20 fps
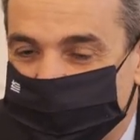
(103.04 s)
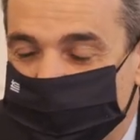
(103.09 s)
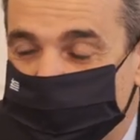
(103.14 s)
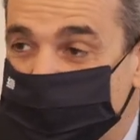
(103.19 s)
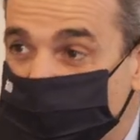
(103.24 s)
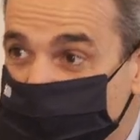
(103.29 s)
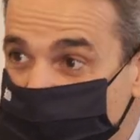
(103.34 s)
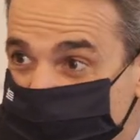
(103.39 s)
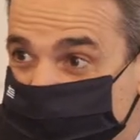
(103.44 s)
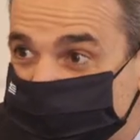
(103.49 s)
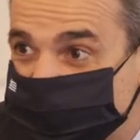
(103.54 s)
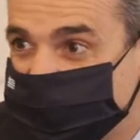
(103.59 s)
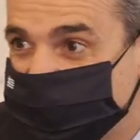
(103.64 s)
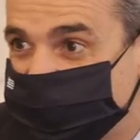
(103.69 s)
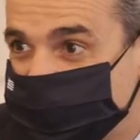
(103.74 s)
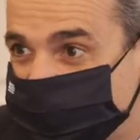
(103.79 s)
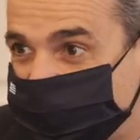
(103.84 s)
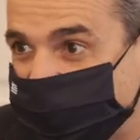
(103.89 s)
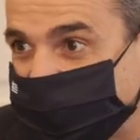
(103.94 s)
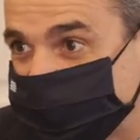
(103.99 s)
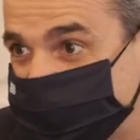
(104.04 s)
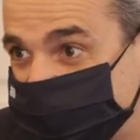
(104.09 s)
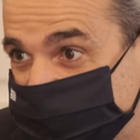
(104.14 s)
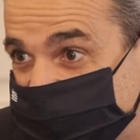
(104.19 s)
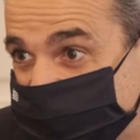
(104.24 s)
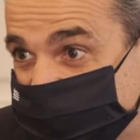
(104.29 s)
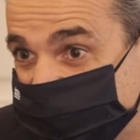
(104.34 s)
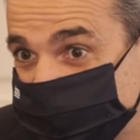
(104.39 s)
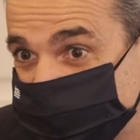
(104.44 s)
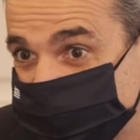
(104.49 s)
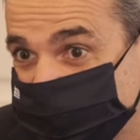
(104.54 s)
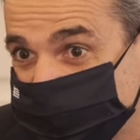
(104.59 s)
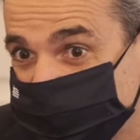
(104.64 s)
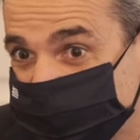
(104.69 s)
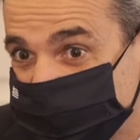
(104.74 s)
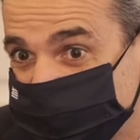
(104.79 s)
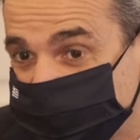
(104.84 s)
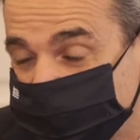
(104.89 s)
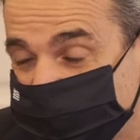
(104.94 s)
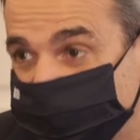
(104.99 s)
boost in
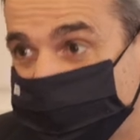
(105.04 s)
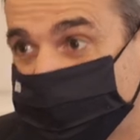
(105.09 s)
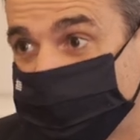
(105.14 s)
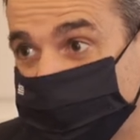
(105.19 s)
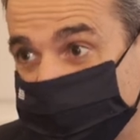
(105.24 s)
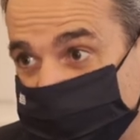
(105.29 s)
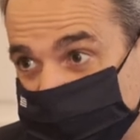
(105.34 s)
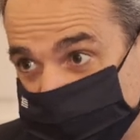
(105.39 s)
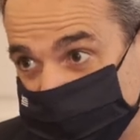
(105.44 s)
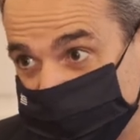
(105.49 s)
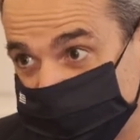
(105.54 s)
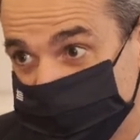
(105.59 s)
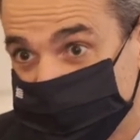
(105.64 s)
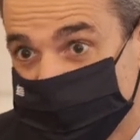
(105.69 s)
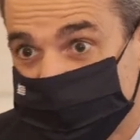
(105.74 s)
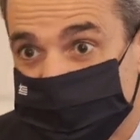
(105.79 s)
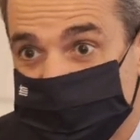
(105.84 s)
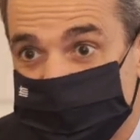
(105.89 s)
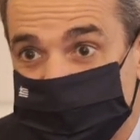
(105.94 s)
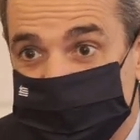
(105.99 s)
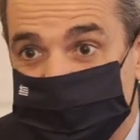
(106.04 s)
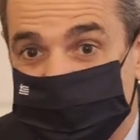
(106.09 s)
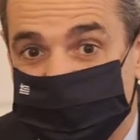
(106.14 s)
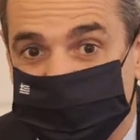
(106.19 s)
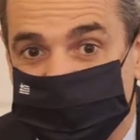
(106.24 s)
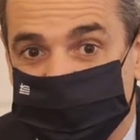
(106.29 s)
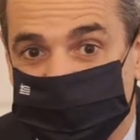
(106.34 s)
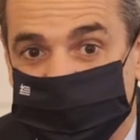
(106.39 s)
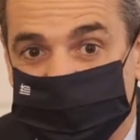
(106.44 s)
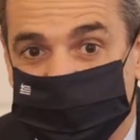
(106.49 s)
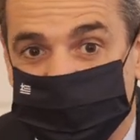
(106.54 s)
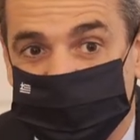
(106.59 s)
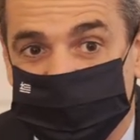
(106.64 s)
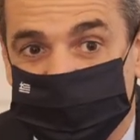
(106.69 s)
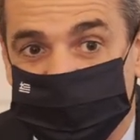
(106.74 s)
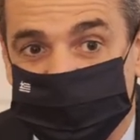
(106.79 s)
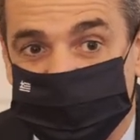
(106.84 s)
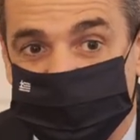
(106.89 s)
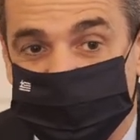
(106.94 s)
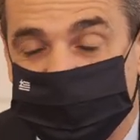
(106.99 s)
vaccinations before Christmas.
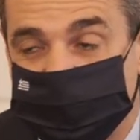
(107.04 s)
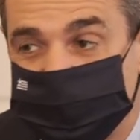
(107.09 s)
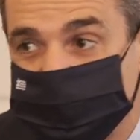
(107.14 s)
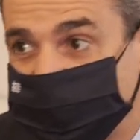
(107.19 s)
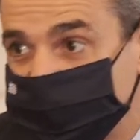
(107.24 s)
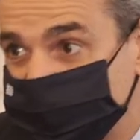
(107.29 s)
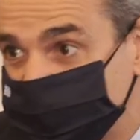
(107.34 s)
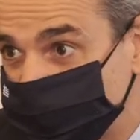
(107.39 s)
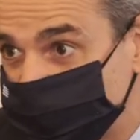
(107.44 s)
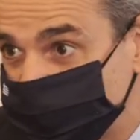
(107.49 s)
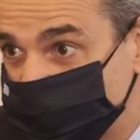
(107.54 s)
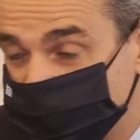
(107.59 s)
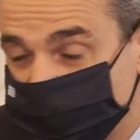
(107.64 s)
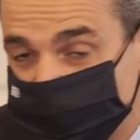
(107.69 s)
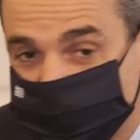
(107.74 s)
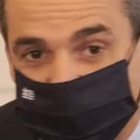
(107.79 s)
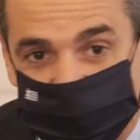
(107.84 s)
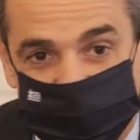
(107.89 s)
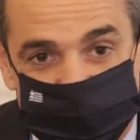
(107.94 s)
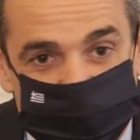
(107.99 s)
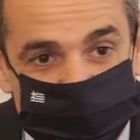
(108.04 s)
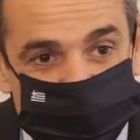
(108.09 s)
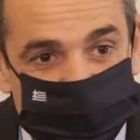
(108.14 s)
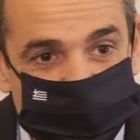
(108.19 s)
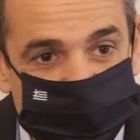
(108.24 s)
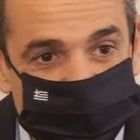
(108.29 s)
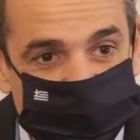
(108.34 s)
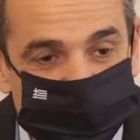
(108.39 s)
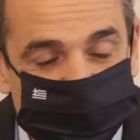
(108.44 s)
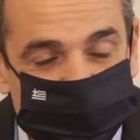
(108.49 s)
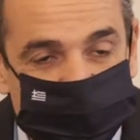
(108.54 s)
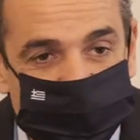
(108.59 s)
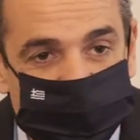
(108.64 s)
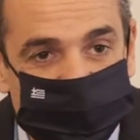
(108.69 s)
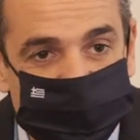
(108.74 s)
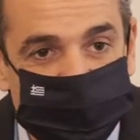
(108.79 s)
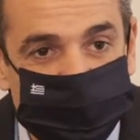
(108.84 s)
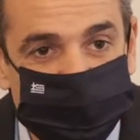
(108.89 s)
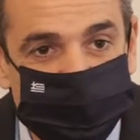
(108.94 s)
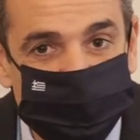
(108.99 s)
And that is what we're trying
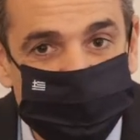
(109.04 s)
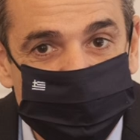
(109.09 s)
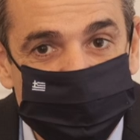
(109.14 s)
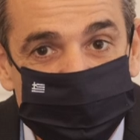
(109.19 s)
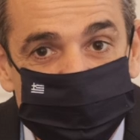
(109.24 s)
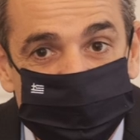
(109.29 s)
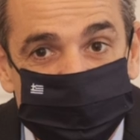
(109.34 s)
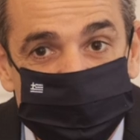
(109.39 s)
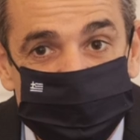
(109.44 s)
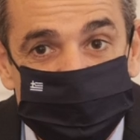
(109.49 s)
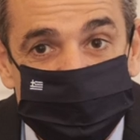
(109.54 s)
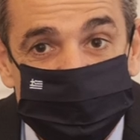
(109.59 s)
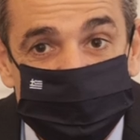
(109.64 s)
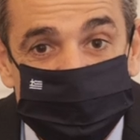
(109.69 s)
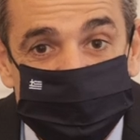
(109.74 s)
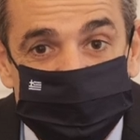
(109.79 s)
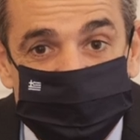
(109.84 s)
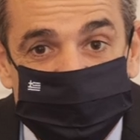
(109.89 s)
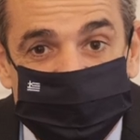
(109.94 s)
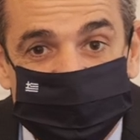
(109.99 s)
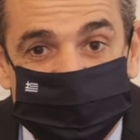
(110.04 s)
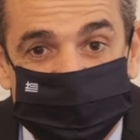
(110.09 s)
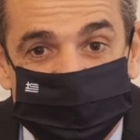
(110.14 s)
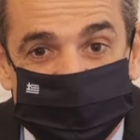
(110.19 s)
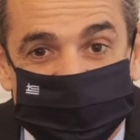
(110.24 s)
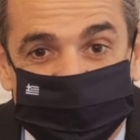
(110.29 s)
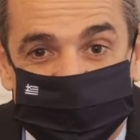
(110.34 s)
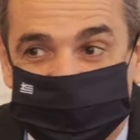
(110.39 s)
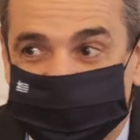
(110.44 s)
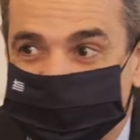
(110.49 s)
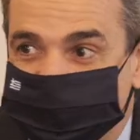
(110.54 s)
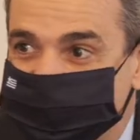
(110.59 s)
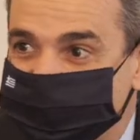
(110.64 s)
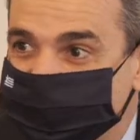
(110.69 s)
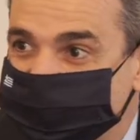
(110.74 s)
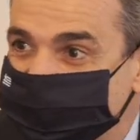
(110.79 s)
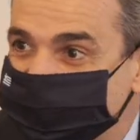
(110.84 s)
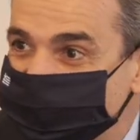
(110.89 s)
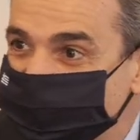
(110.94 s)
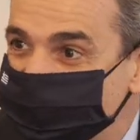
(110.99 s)
to do. And
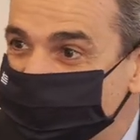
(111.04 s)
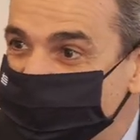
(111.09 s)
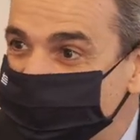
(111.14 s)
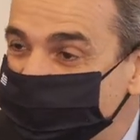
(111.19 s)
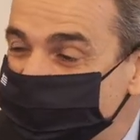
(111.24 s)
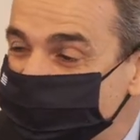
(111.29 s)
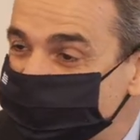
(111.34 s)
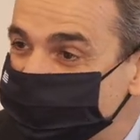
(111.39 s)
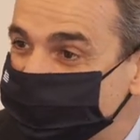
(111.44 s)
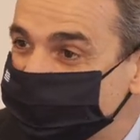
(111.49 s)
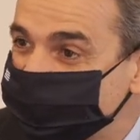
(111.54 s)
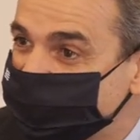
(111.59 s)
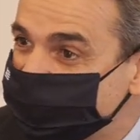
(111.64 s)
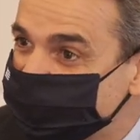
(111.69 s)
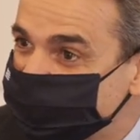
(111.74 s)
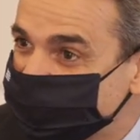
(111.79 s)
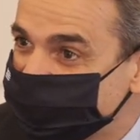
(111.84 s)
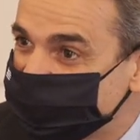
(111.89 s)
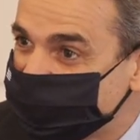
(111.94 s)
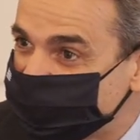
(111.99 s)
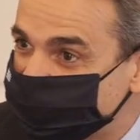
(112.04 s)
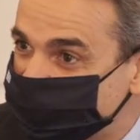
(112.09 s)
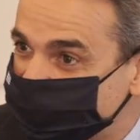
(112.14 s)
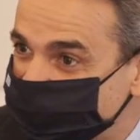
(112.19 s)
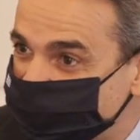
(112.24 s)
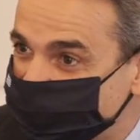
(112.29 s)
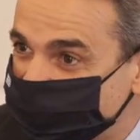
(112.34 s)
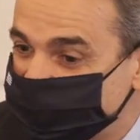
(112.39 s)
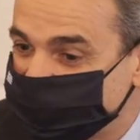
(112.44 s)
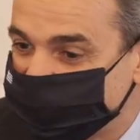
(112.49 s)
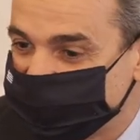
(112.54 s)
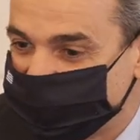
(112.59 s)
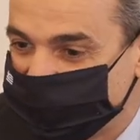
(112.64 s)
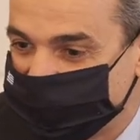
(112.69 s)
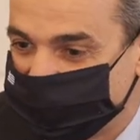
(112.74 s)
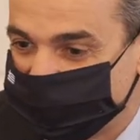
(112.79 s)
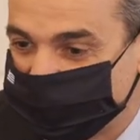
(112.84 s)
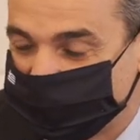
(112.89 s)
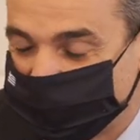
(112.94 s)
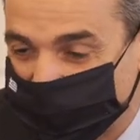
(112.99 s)
we want to thank you again
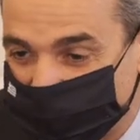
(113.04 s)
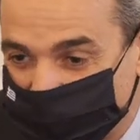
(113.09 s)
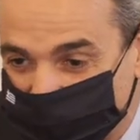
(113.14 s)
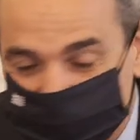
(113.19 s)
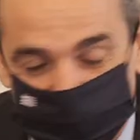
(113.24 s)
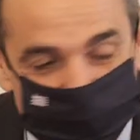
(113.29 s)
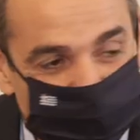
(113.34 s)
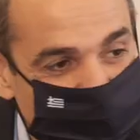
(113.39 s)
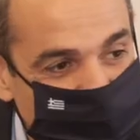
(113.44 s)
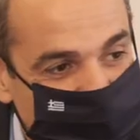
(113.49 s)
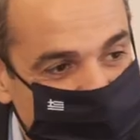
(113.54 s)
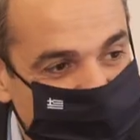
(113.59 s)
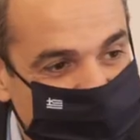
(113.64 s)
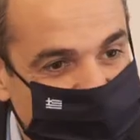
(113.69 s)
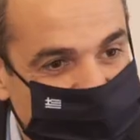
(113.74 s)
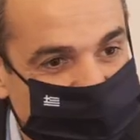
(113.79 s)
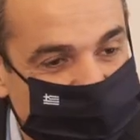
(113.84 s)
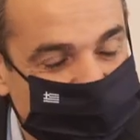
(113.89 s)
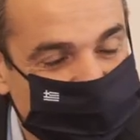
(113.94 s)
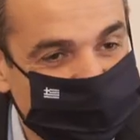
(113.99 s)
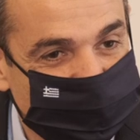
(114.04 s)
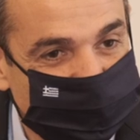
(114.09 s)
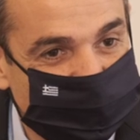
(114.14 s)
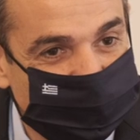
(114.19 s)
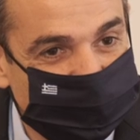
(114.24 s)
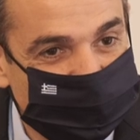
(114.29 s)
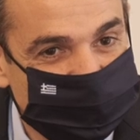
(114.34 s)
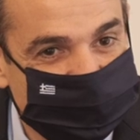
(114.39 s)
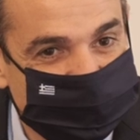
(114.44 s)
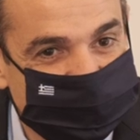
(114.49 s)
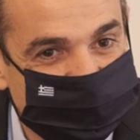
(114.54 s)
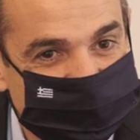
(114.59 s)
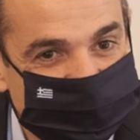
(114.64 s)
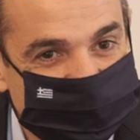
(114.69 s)
for all your support